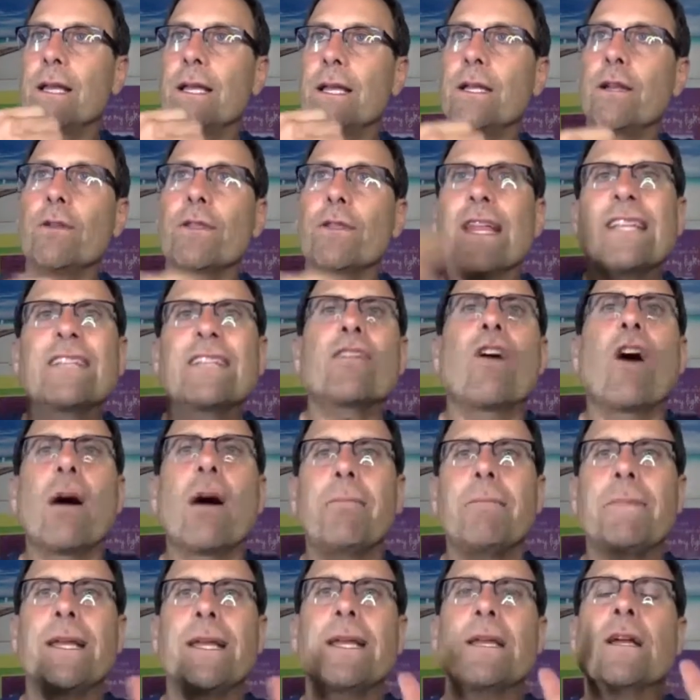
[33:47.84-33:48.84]
they
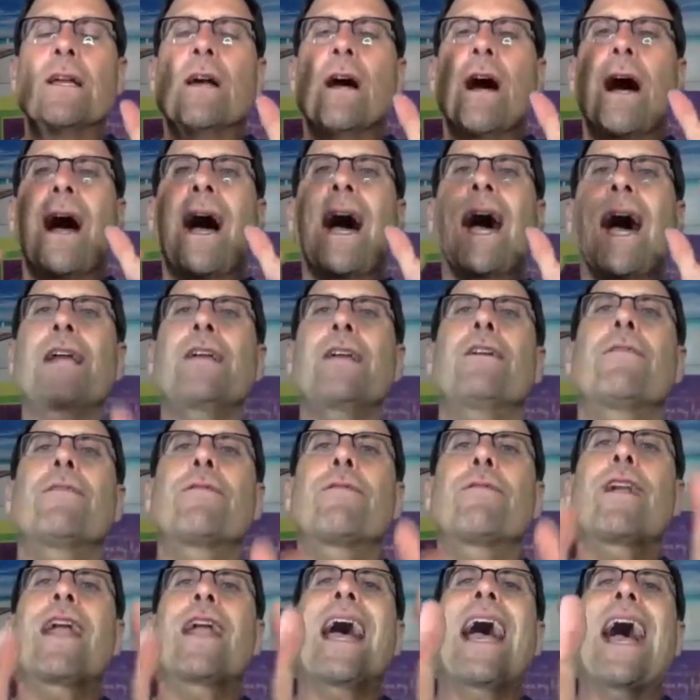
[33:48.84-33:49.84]
taught me hire
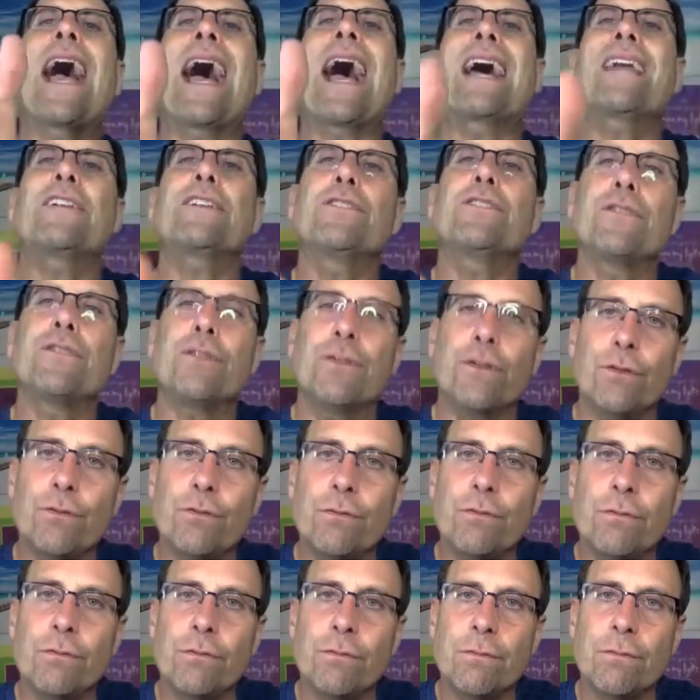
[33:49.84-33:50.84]
for
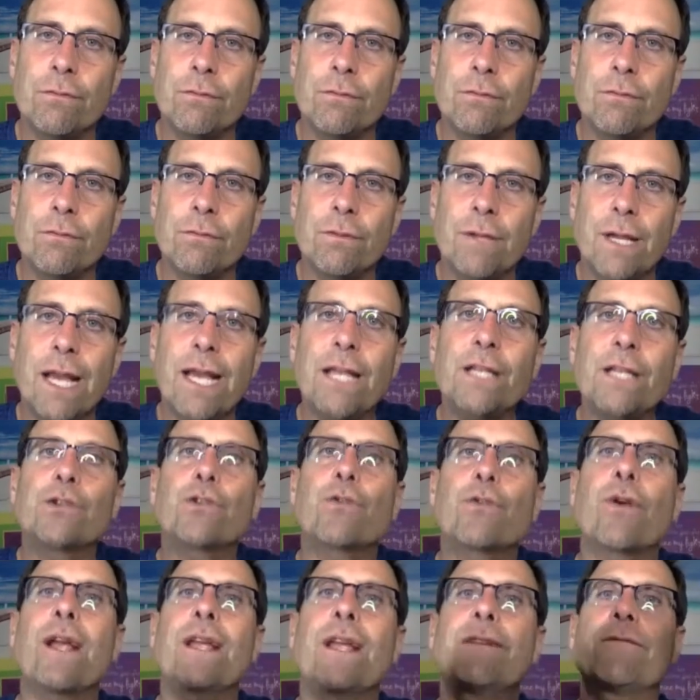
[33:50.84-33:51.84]
attitude and
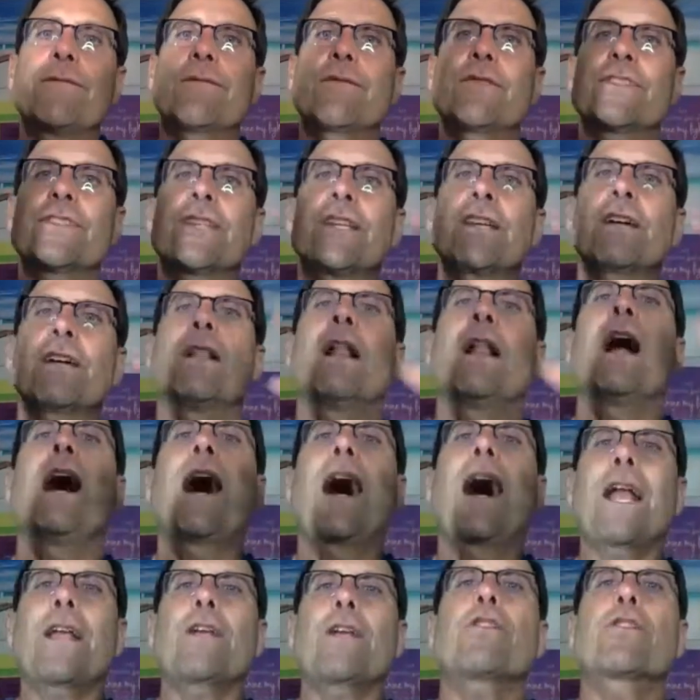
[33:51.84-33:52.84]
train for skill.
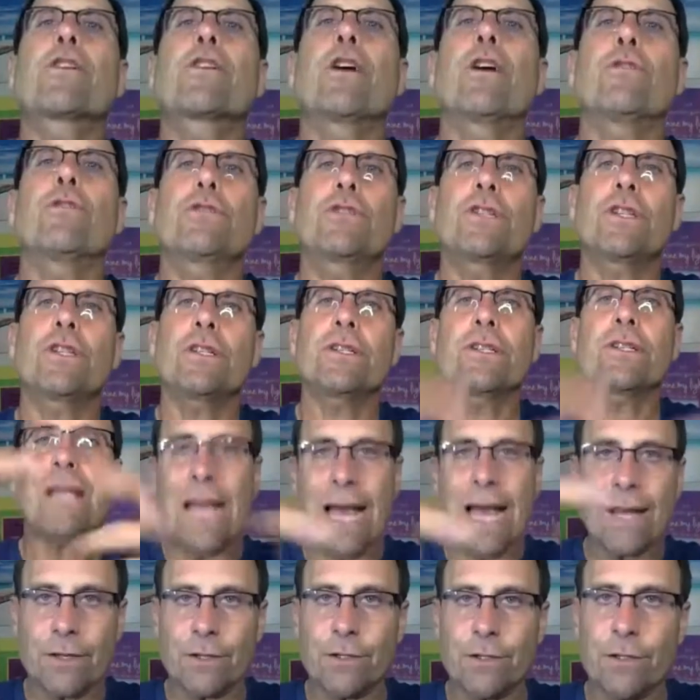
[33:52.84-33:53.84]
Hire coaches,
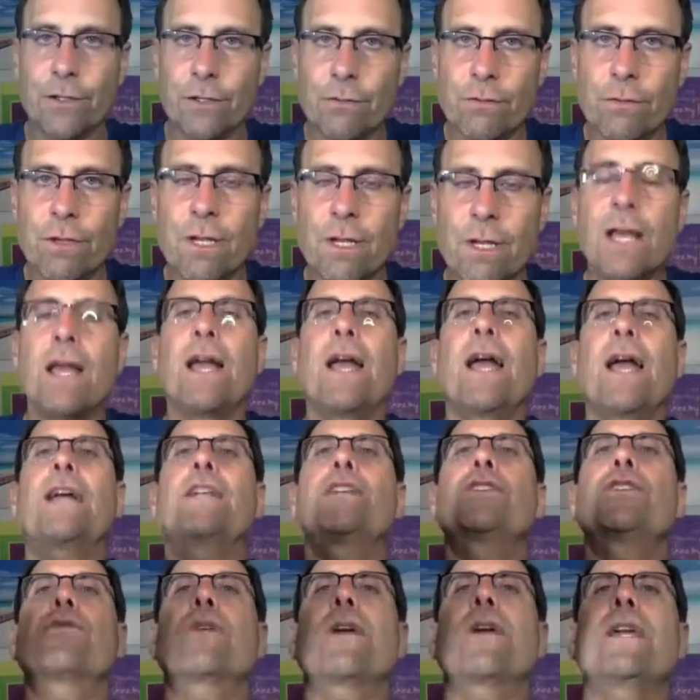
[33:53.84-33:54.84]
attitude,
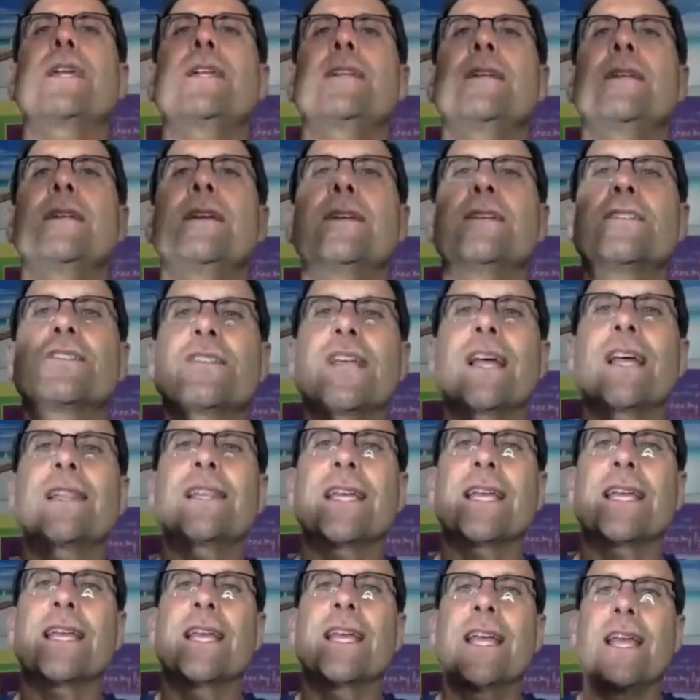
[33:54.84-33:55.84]
and train
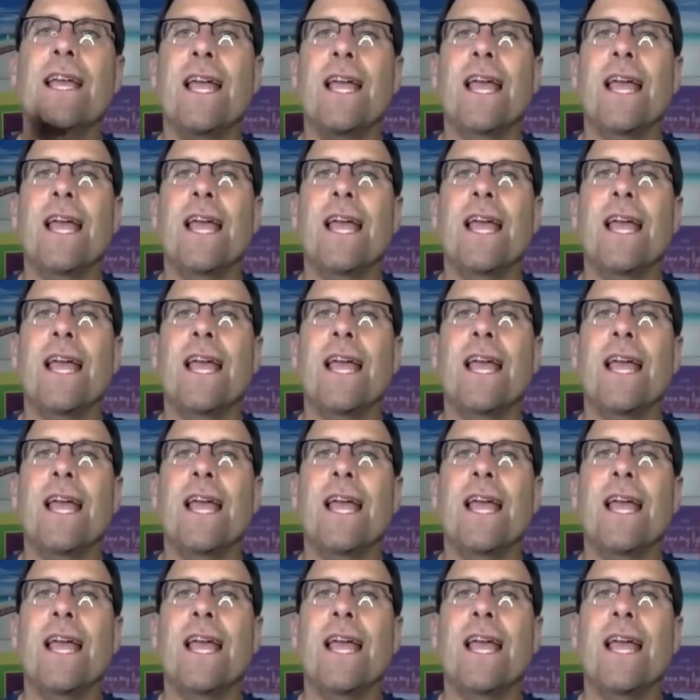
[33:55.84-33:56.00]
selling.